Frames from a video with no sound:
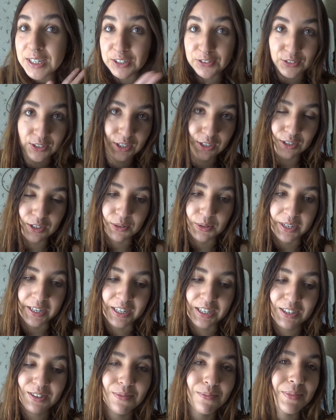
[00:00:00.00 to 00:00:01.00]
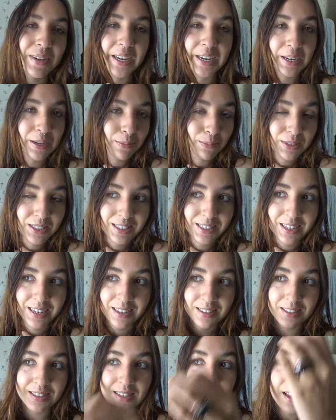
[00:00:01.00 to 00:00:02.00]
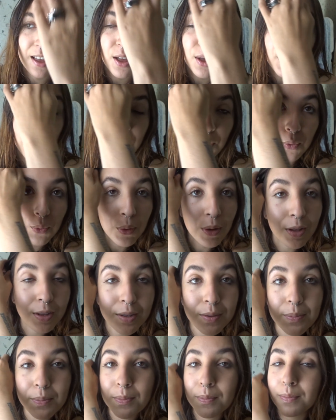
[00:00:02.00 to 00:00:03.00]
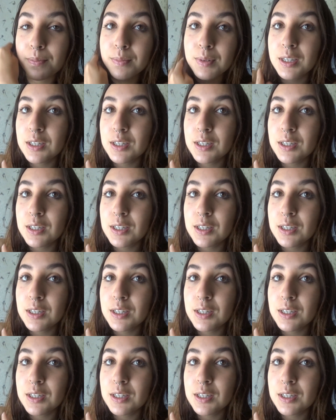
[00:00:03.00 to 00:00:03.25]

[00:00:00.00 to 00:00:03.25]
But if you're new here, my name is Des. Welcome